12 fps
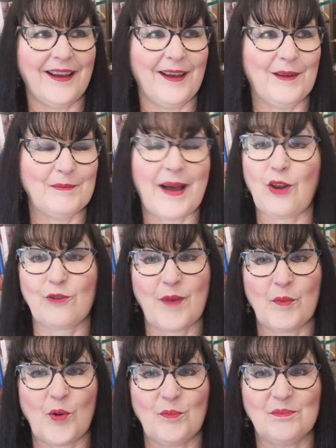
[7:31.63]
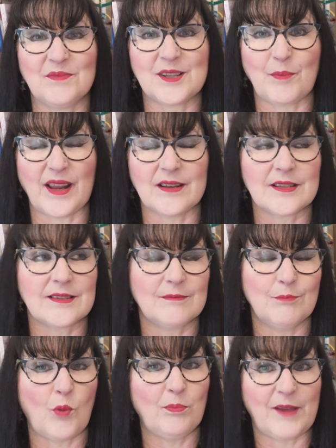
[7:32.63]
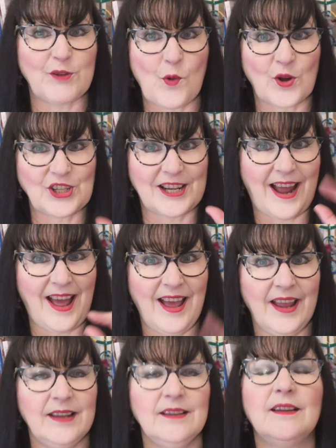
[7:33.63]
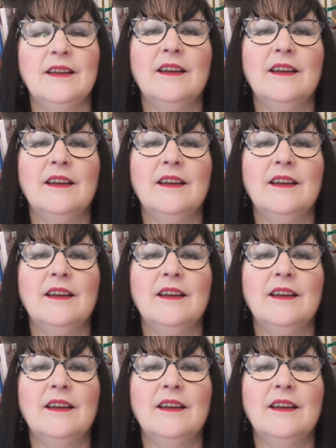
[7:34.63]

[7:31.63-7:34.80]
I love my mum to bits. Mum, if you're watching, hi.